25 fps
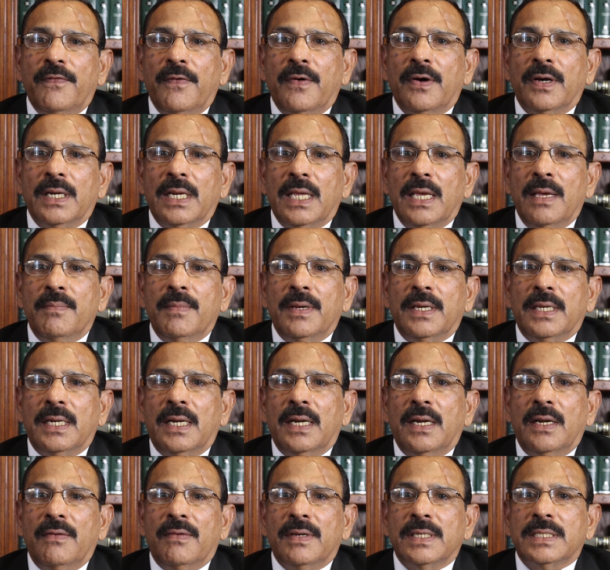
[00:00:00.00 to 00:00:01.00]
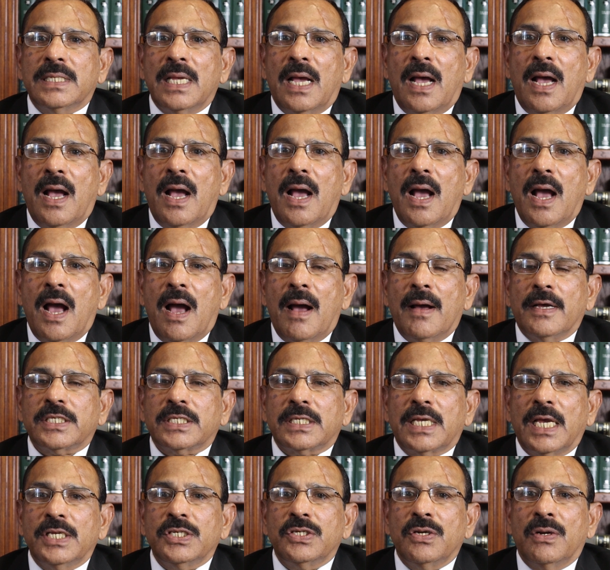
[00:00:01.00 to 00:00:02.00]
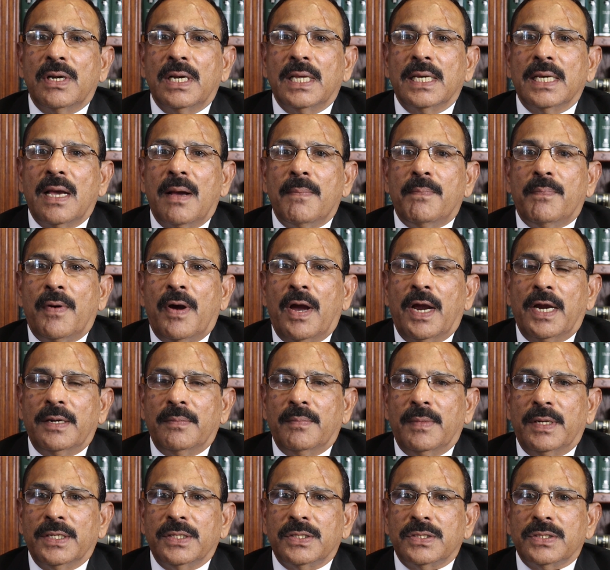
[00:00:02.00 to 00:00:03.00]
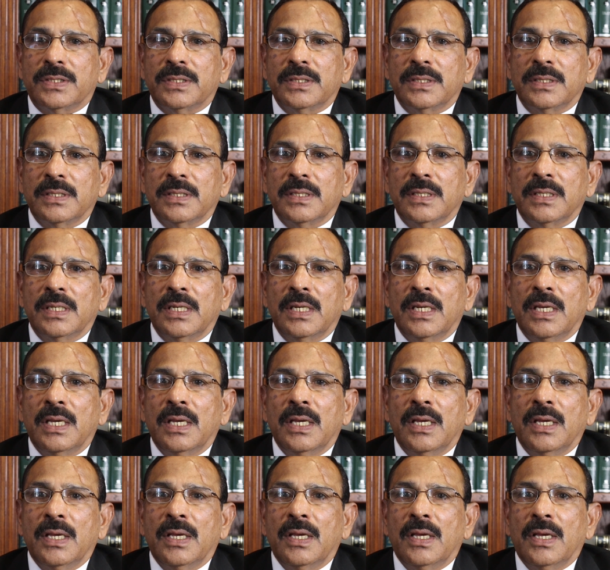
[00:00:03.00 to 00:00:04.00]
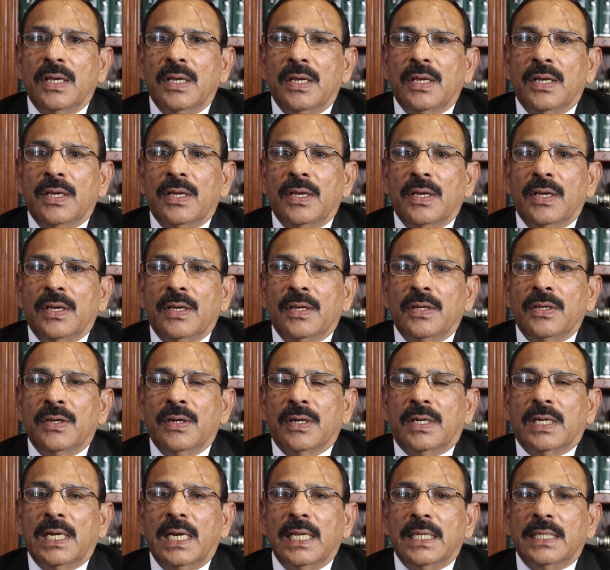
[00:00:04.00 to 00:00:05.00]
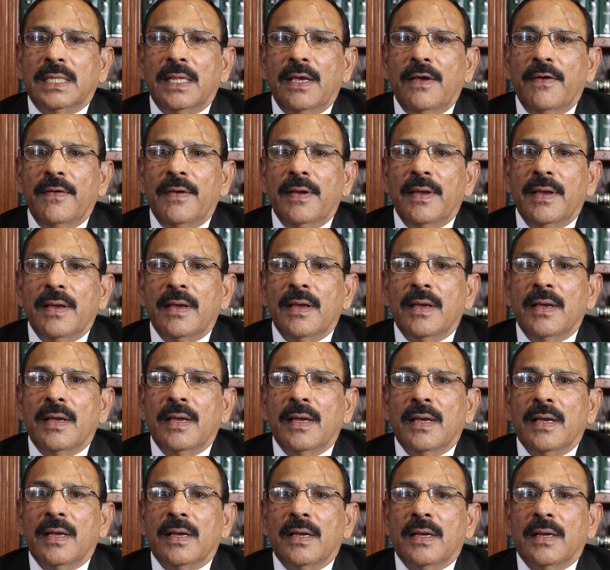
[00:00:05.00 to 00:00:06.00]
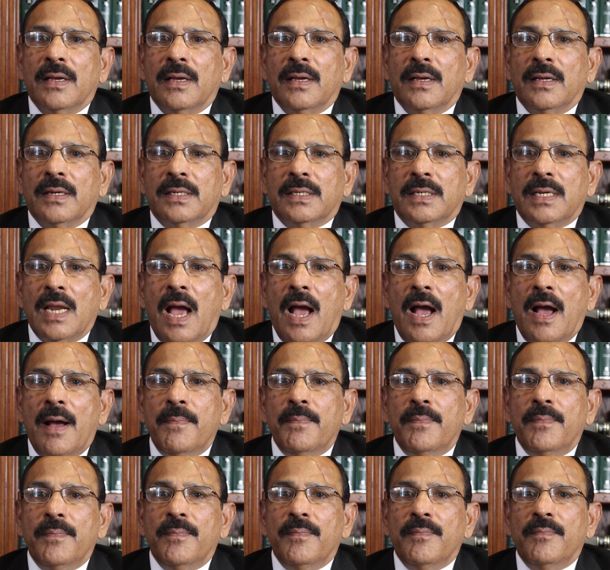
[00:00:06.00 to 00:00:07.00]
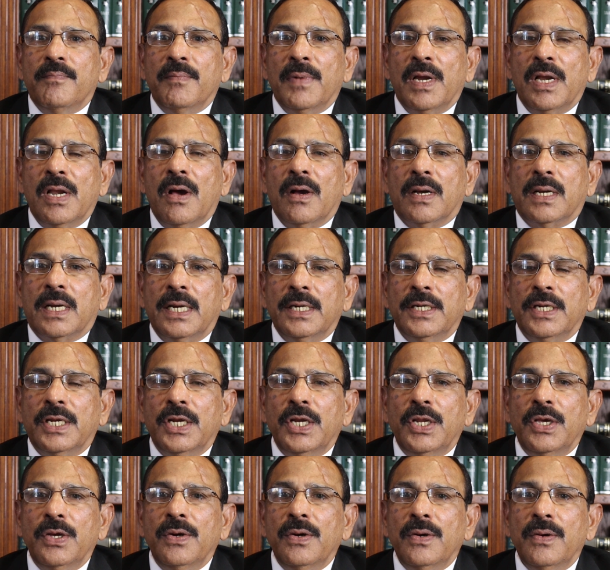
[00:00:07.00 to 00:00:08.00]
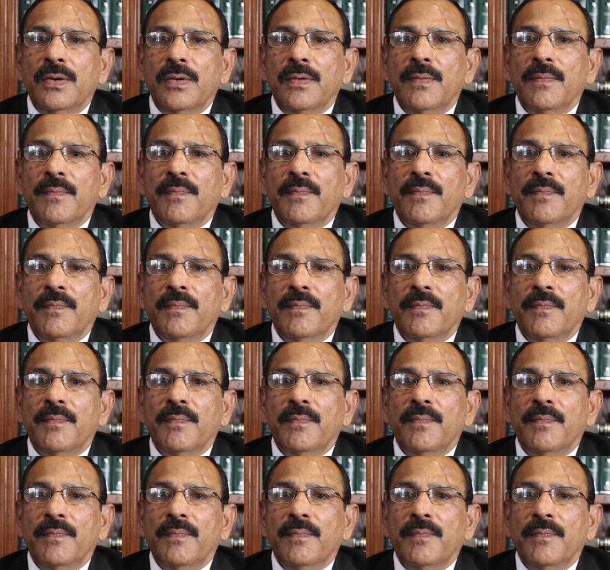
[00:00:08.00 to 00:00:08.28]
for Immigrant Visa or scheduling appointment. You click the tab below Continue,